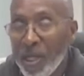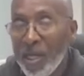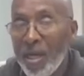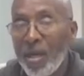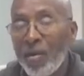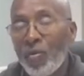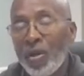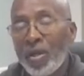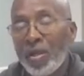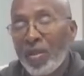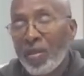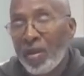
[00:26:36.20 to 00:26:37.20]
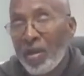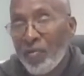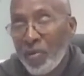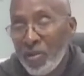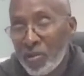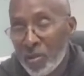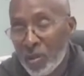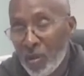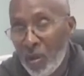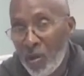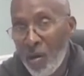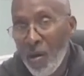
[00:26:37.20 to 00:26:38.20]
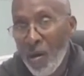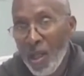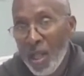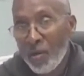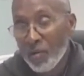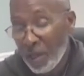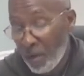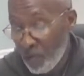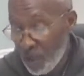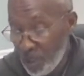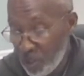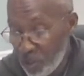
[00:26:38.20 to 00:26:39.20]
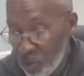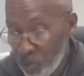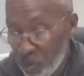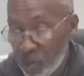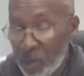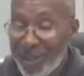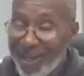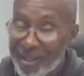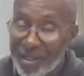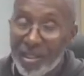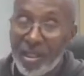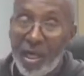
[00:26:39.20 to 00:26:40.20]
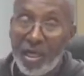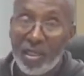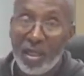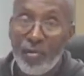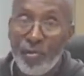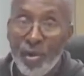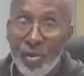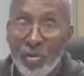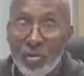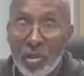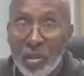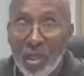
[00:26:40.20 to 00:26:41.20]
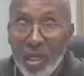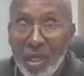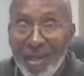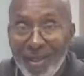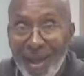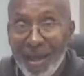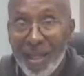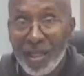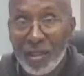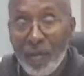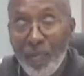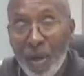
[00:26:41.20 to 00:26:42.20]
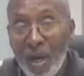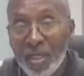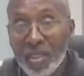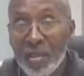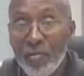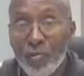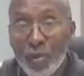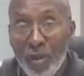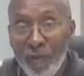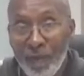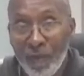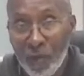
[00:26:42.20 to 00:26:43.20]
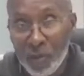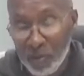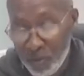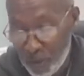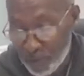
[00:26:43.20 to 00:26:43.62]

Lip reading: And one of the things we used to call that we use or exercise that we use, and that is positive reinforcement.